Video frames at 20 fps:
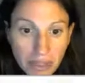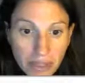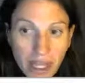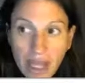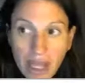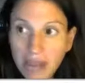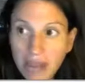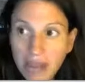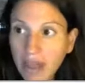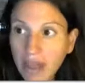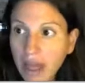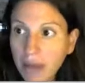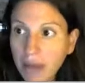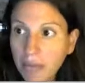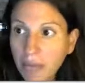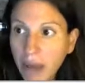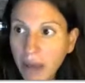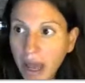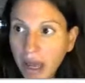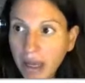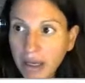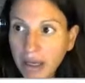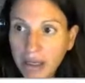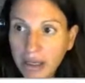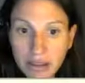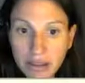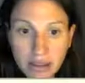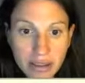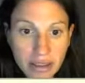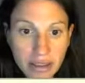And then back
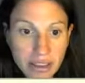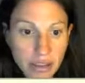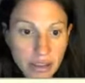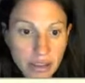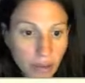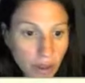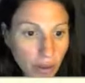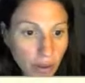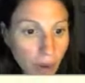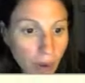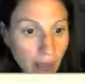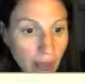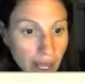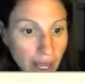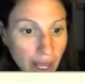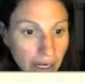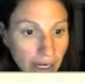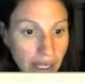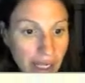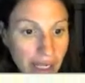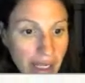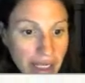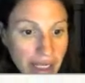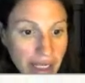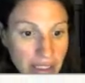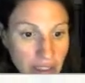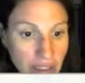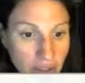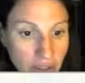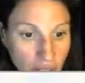to week 1,
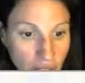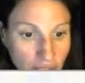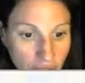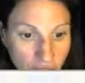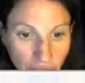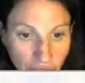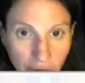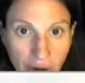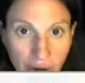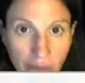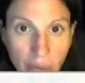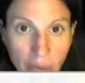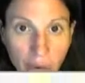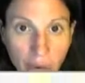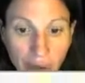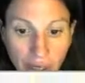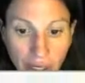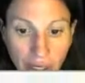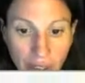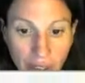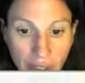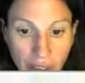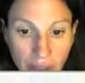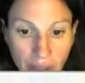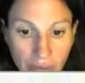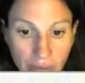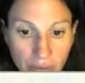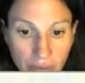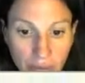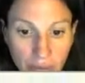this is also very important.
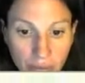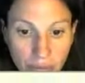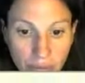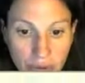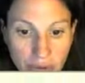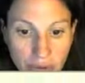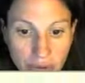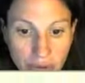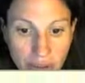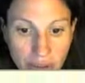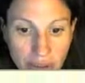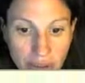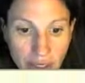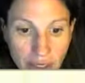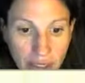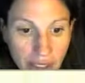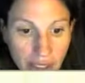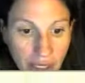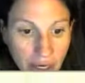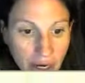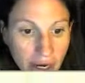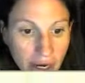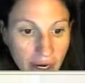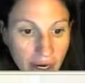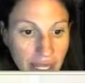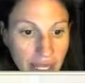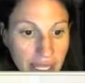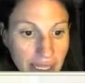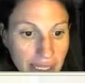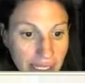Let me scroll down here.
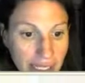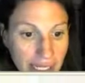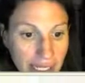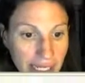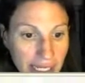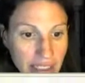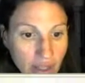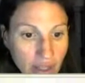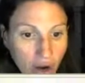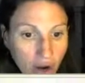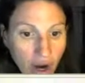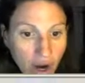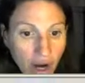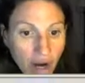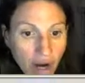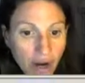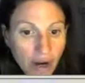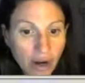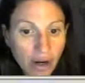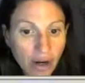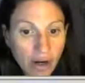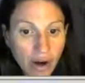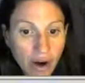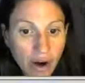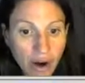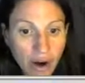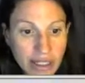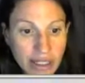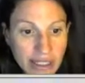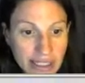These are
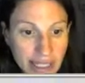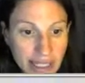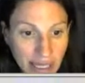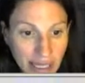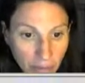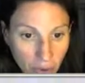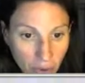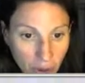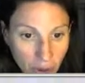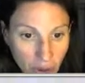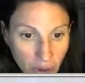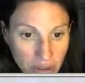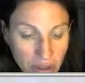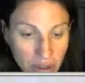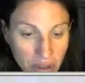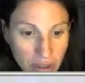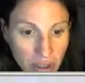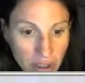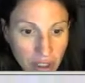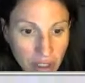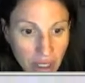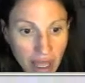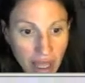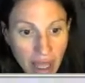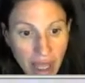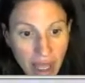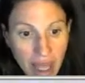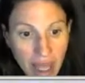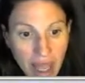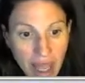our samples,
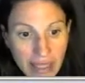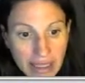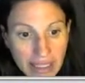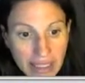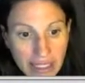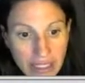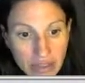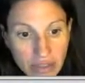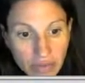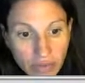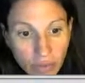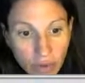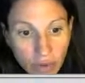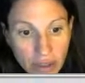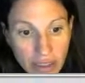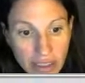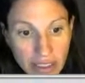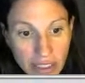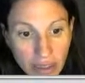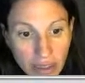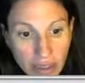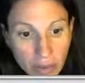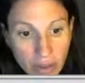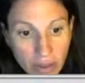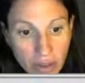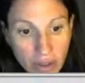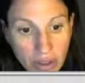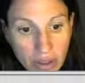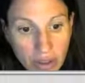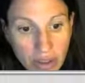and these 4
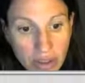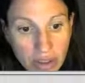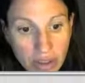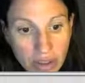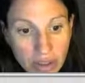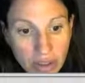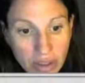samples